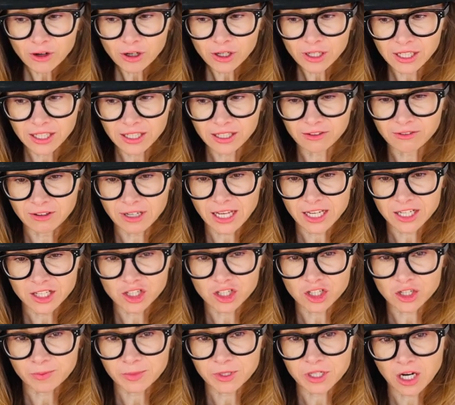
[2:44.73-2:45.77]
in a
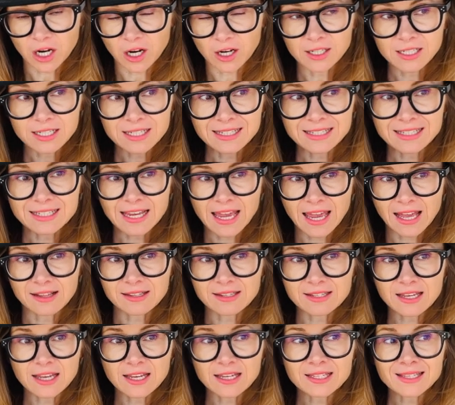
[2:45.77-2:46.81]
relationship chart
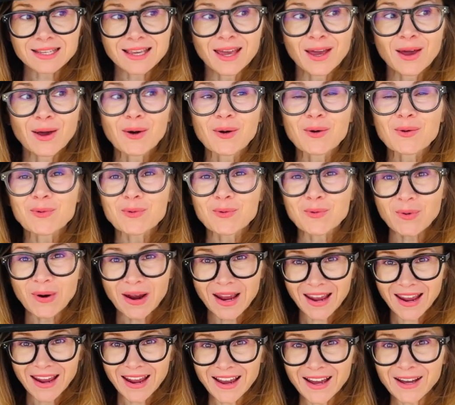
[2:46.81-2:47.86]
tells us
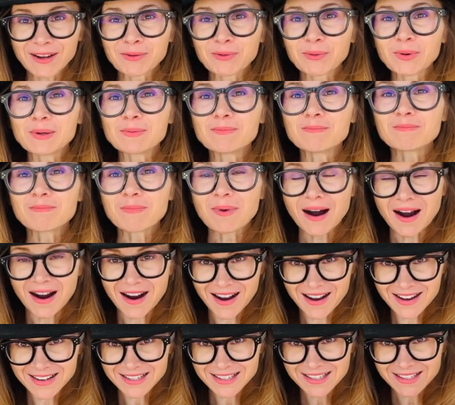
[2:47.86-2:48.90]
where we
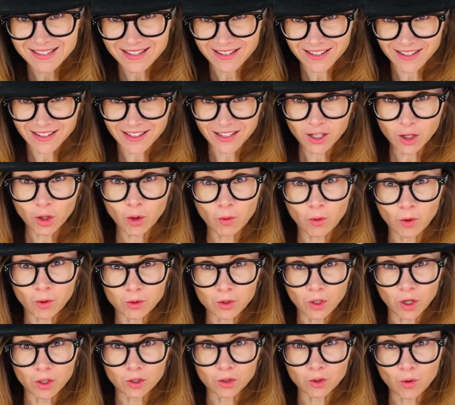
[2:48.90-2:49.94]
master,
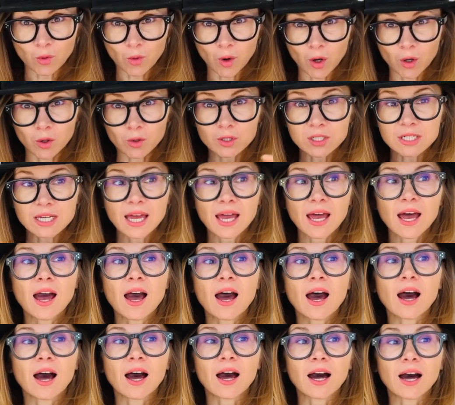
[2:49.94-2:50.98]
quote unquote,
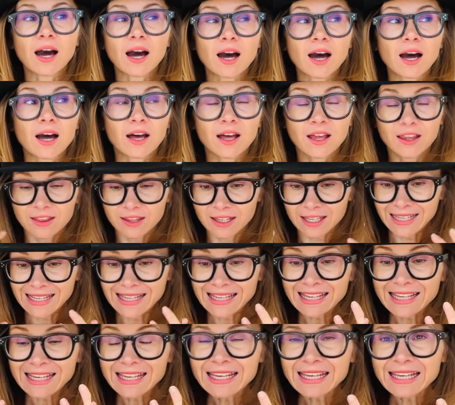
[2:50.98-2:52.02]
the
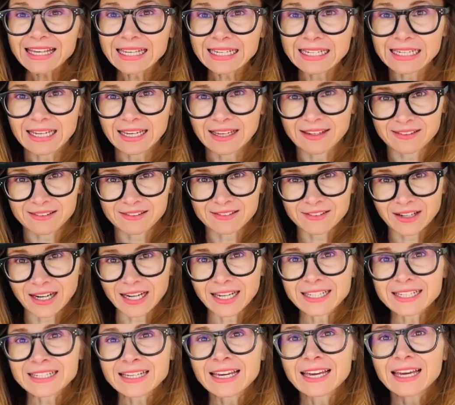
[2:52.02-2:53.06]
healing,
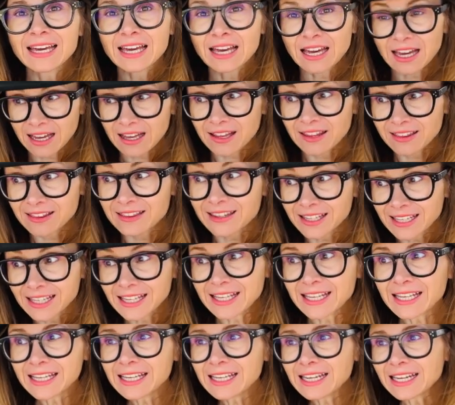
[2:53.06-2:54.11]
right? The
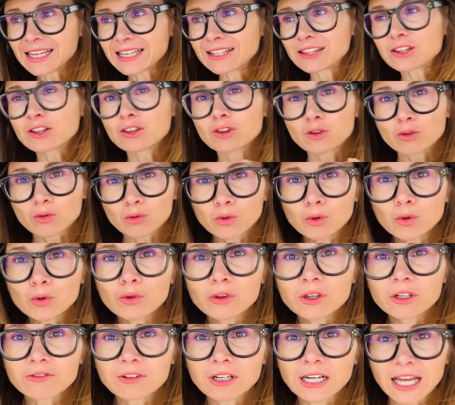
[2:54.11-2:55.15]
healing through
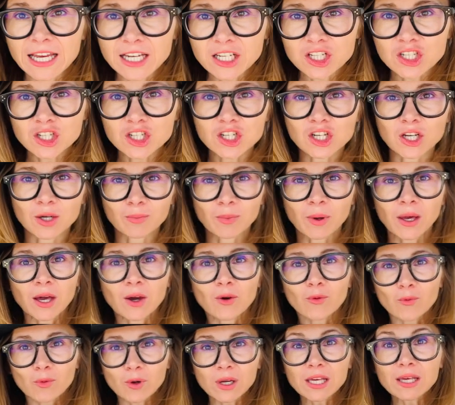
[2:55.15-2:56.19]
the relationship.
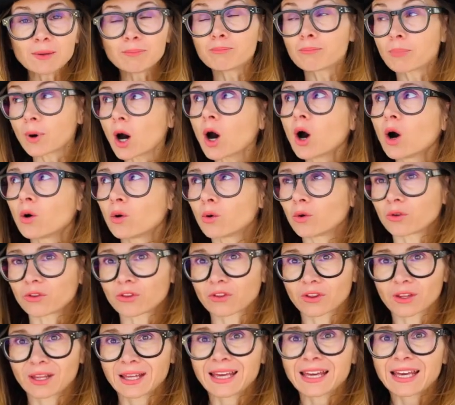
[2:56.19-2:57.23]
We
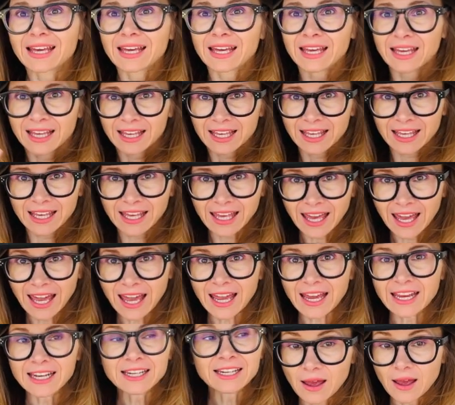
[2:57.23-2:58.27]
both
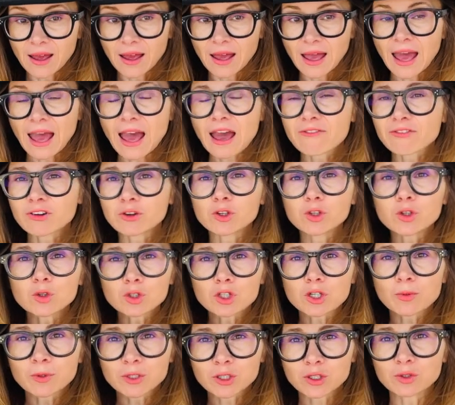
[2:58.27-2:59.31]
can have a
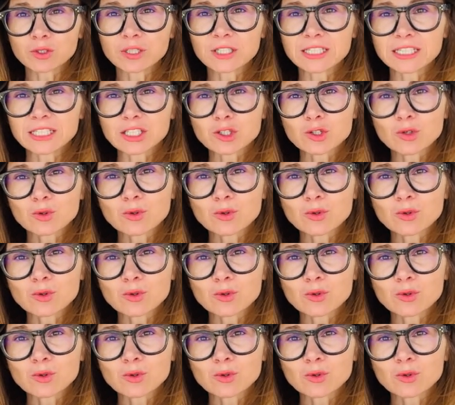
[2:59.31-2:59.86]
huge opportunity to